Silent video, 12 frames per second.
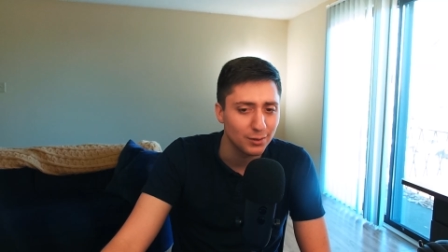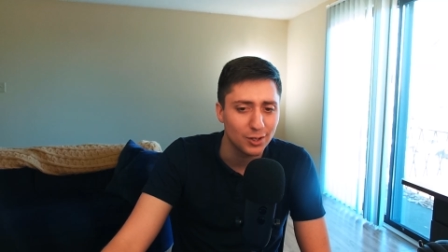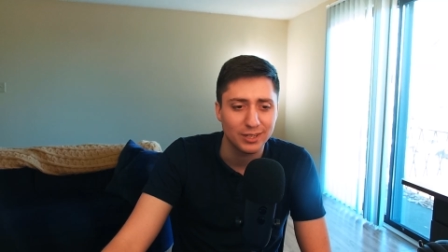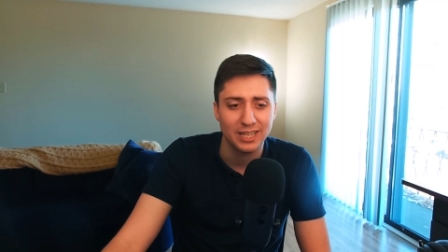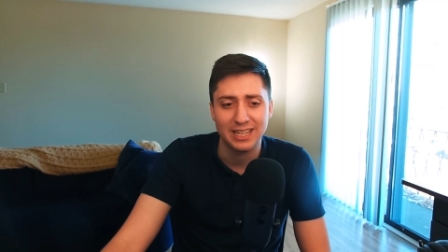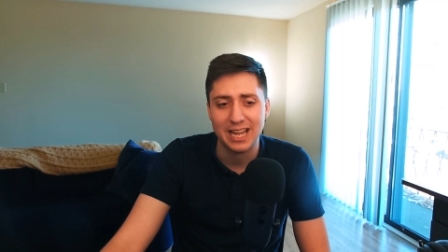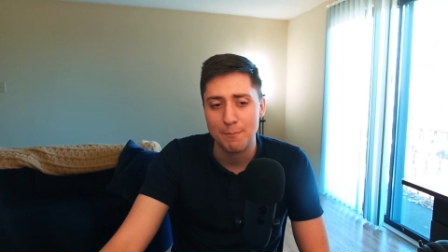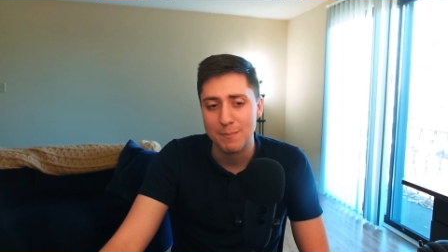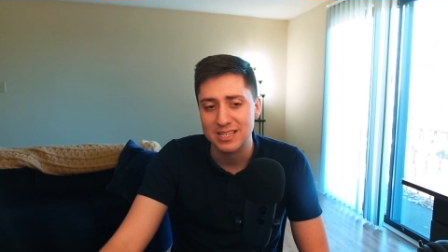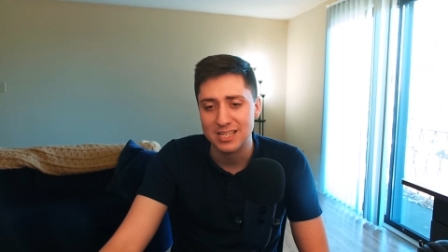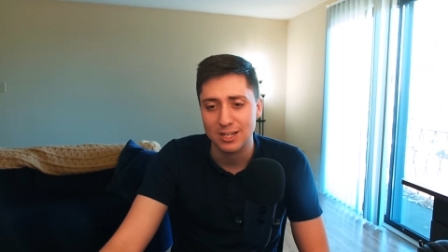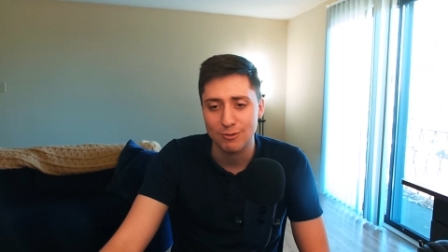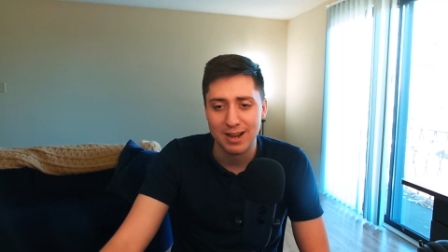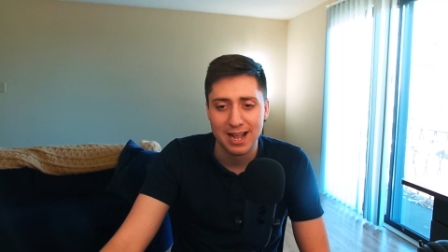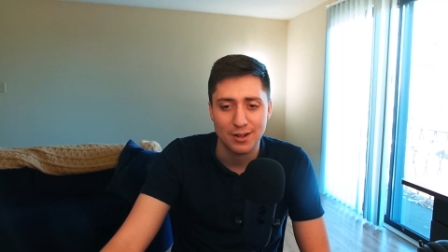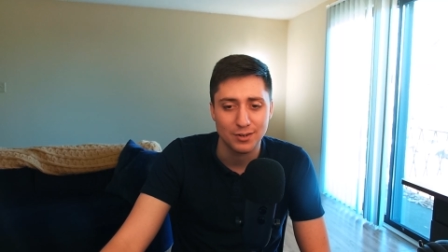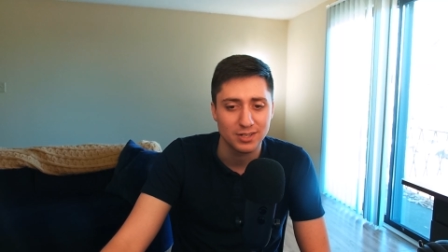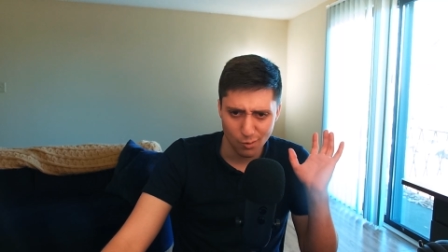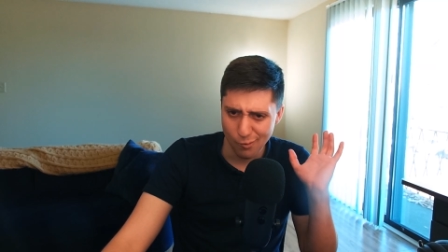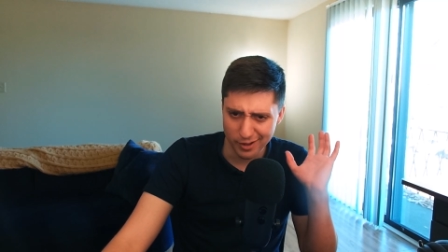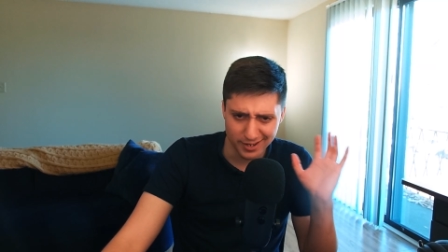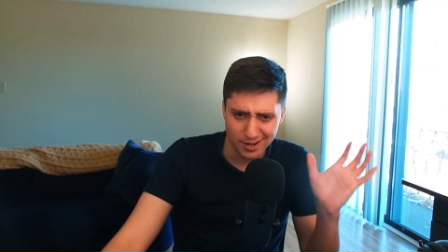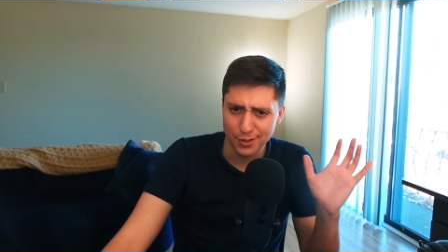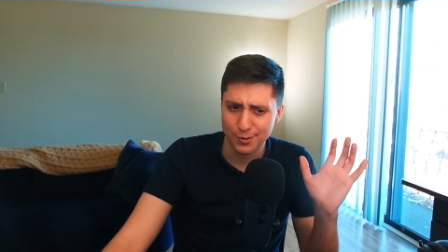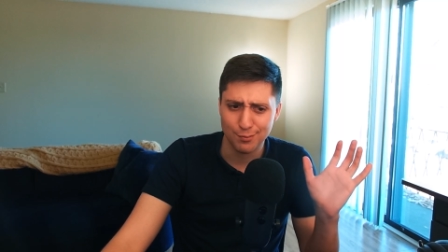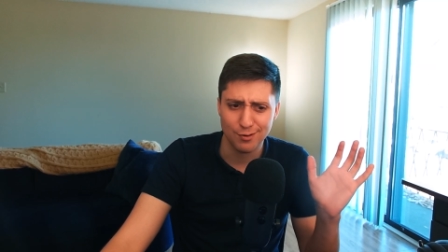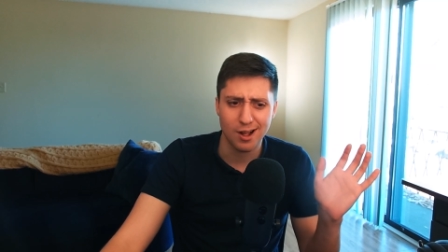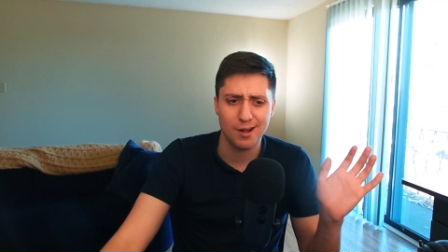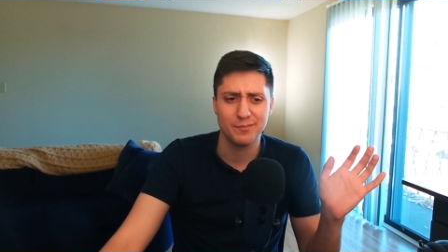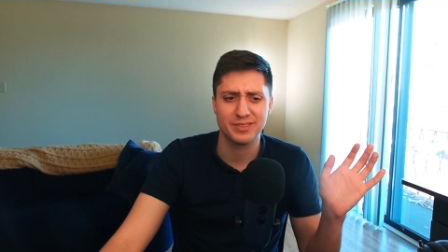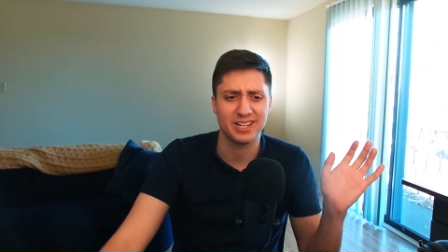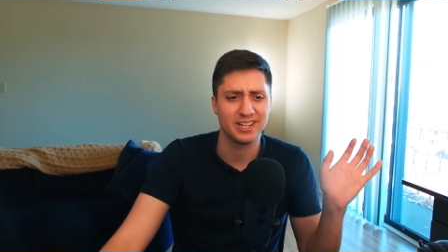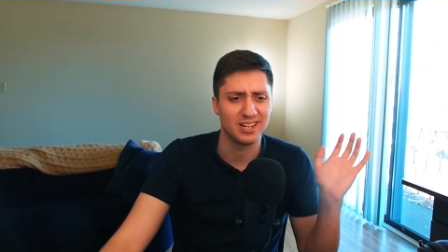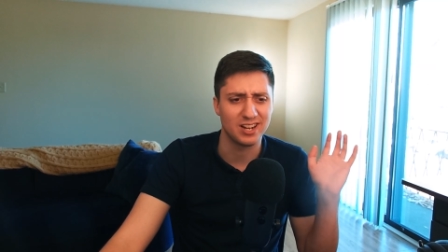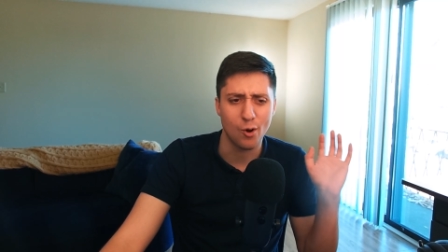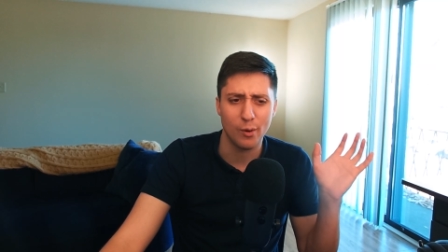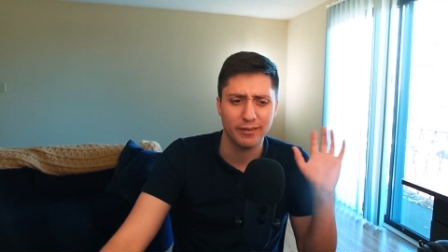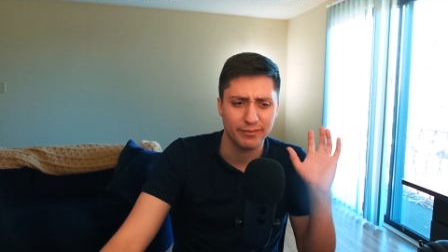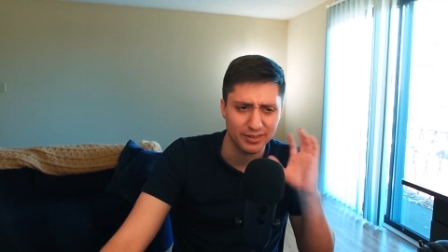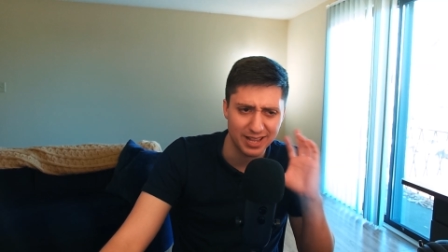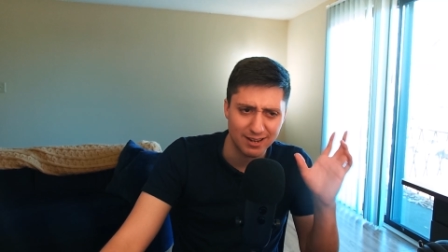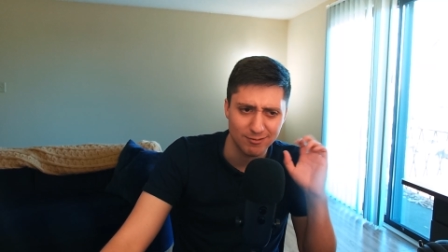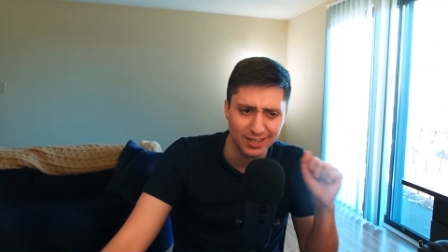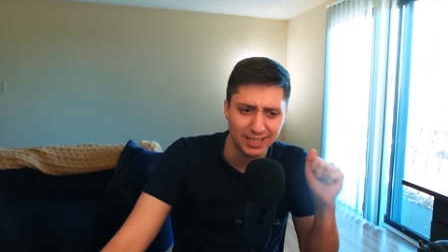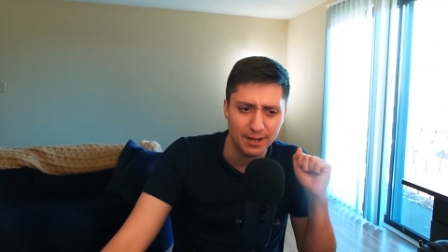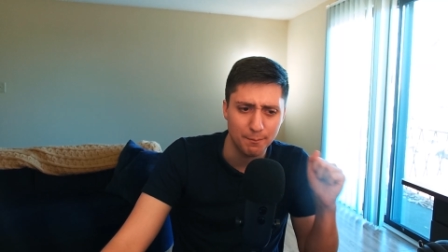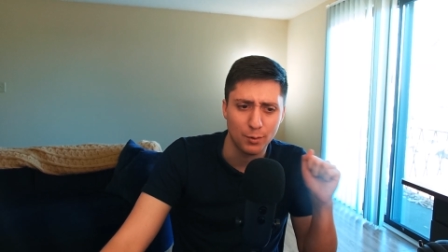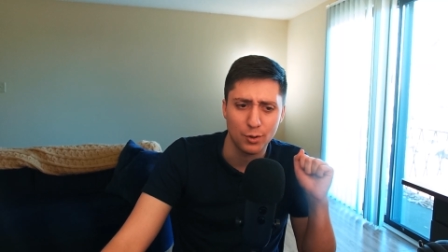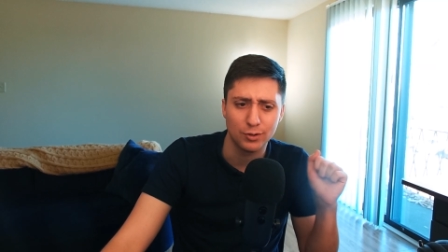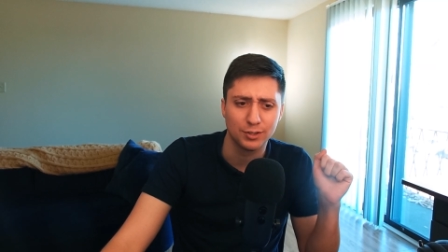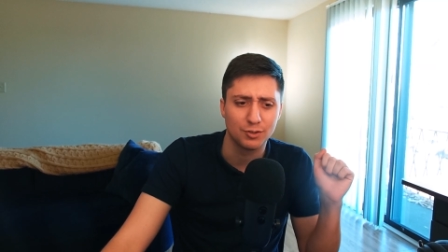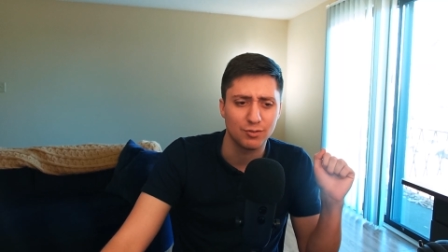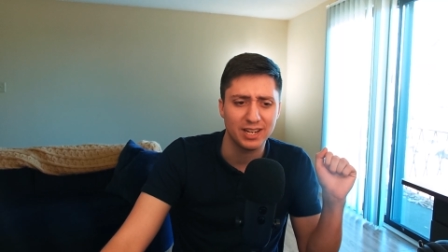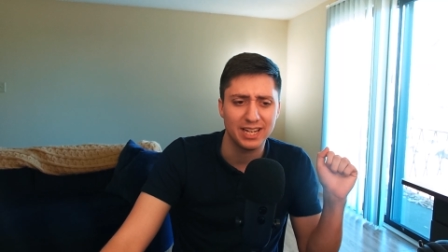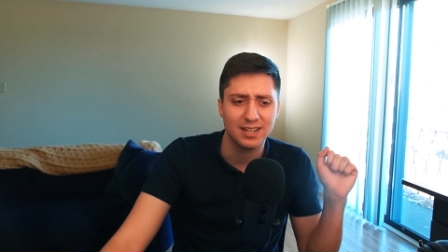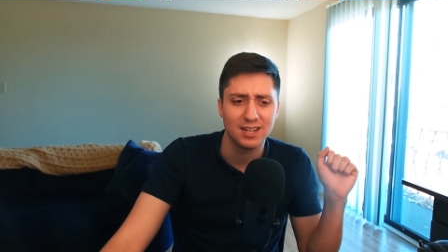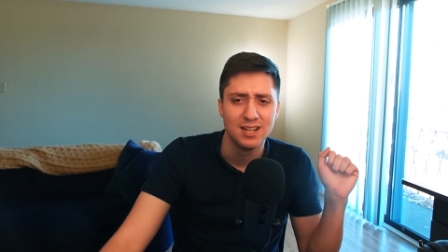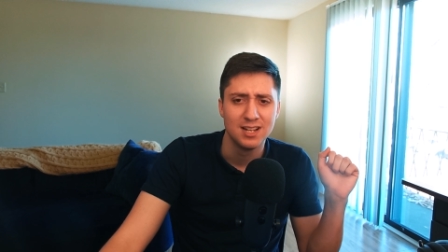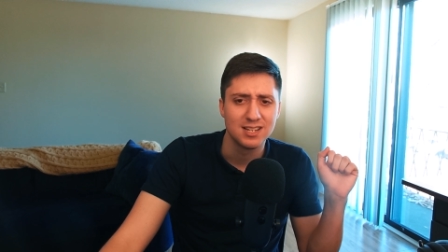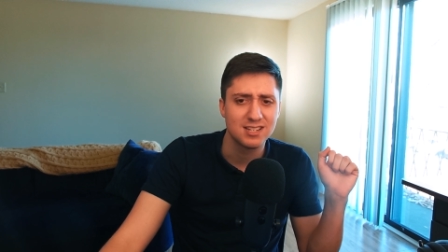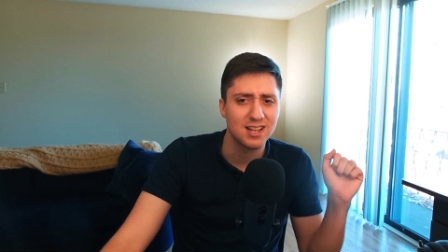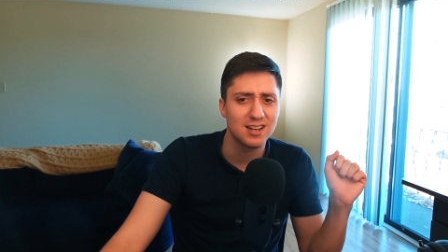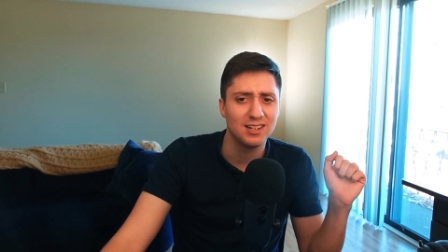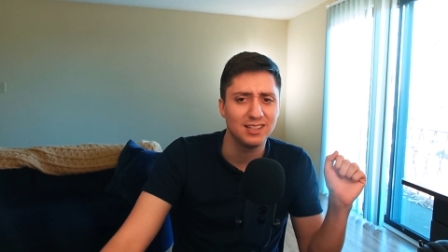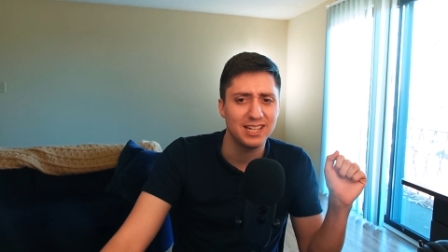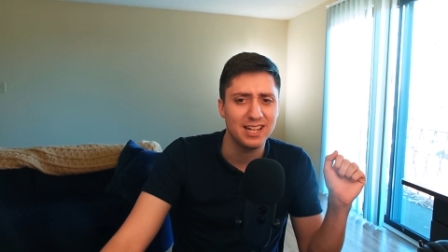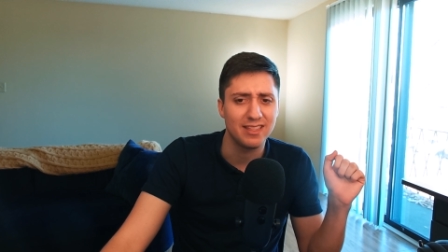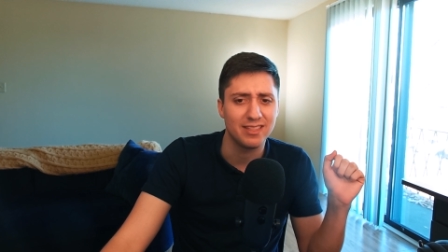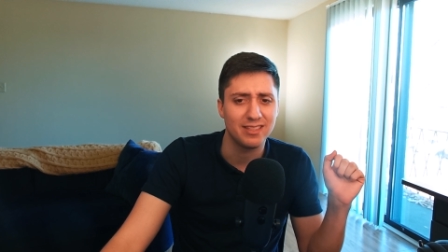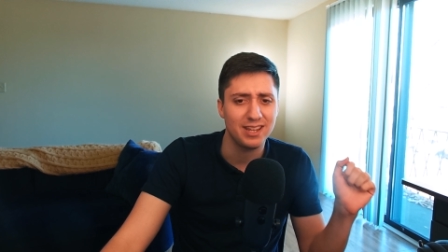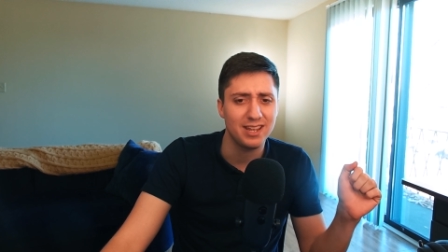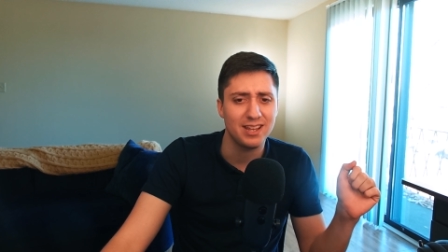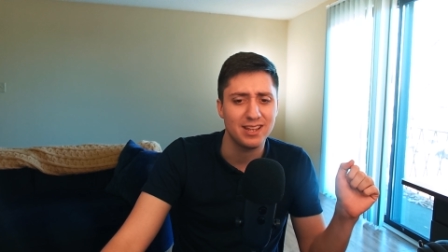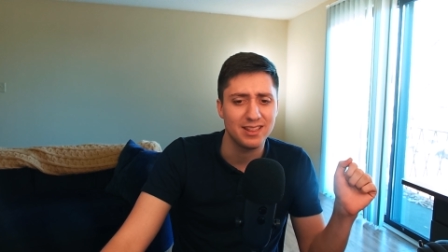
looking, kept messing around with another prompt and going for that really bold green. Suddenly the